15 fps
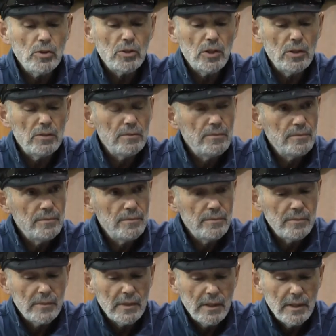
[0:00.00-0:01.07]
so,
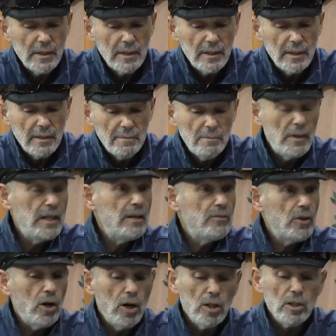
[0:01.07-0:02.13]
many of
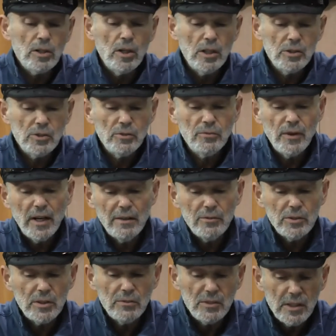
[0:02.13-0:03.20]
the Holocaust
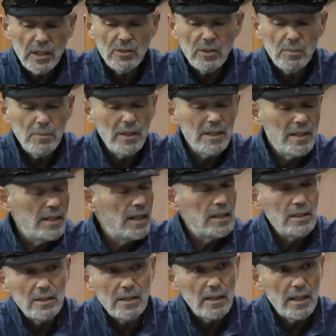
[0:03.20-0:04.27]
survivors have said to me again
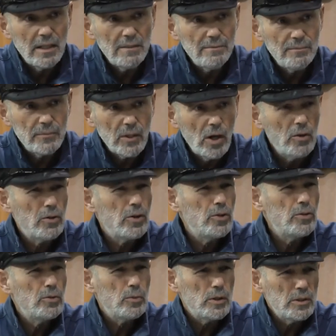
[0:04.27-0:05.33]
and again, all the
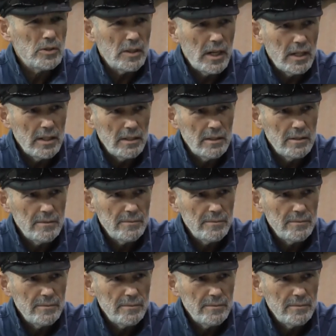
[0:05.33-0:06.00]
good ones died.